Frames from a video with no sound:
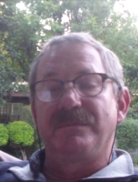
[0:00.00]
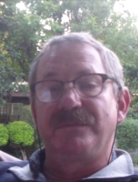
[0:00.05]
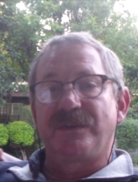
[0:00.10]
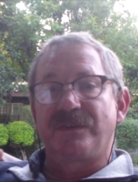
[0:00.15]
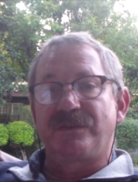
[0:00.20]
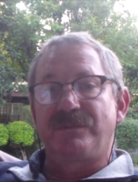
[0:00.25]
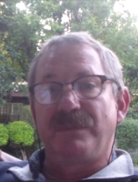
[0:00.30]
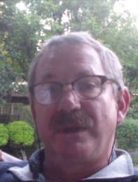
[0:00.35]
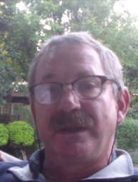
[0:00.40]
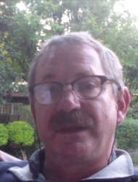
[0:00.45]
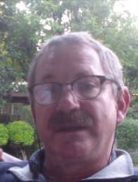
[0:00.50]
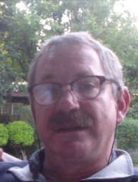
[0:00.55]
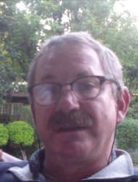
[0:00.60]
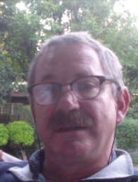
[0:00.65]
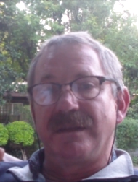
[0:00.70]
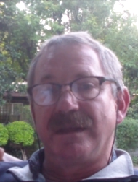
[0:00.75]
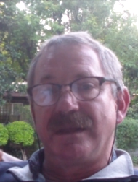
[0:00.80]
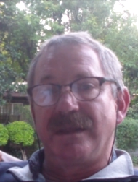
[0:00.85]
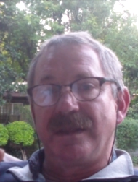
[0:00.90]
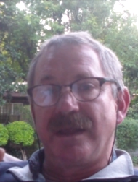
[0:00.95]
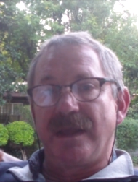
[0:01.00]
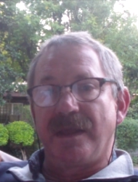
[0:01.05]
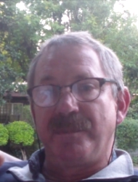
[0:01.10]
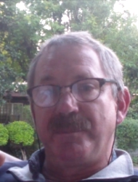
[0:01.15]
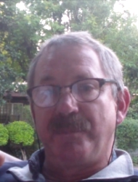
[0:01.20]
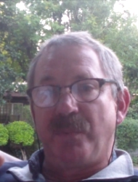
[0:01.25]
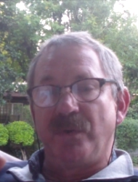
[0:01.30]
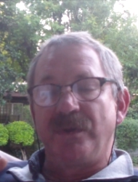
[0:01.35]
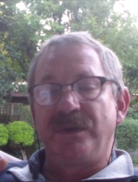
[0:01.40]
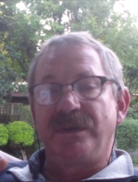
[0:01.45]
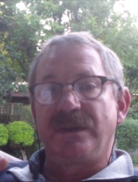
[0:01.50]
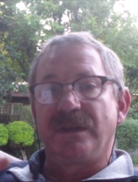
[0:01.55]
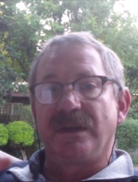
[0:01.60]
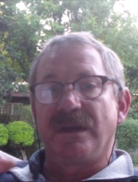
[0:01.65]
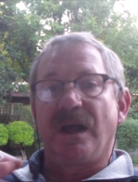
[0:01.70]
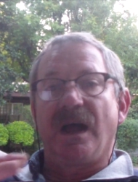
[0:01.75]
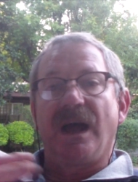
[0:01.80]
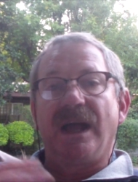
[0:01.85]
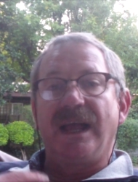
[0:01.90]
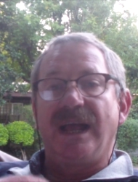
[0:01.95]
just make an point here.
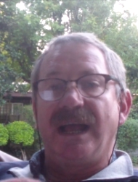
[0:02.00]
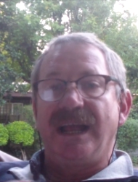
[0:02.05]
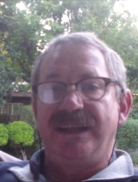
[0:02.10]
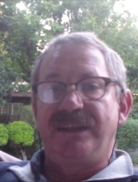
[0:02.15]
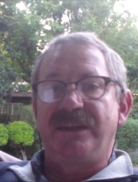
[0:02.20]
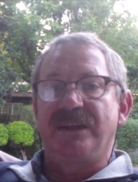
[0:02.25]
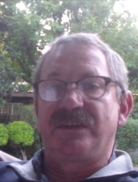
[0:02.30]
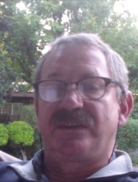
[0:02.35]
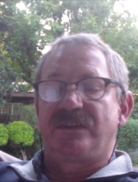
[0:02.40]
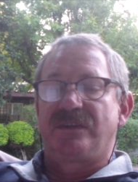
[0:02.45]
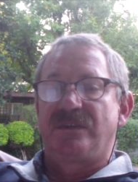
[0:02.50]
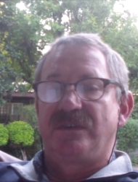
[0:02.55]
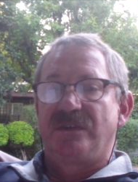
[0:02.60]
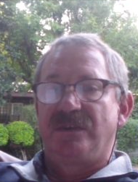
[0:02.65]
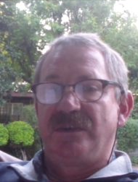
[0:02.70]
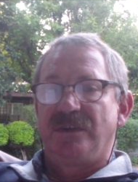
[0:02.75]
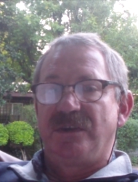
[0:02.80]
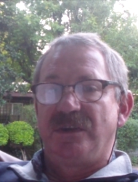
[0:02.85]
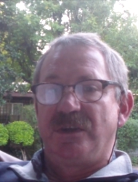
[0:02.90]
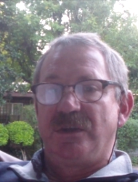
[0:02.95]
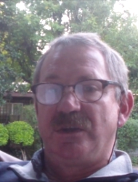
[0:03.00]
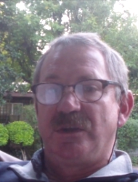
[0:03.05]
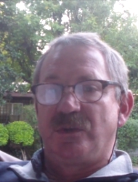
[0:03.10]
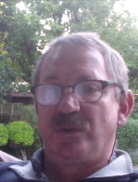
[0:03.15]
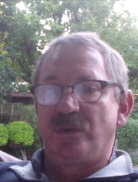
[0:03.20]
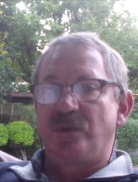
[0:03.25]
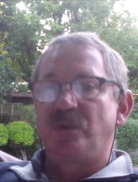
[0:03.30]
I hated to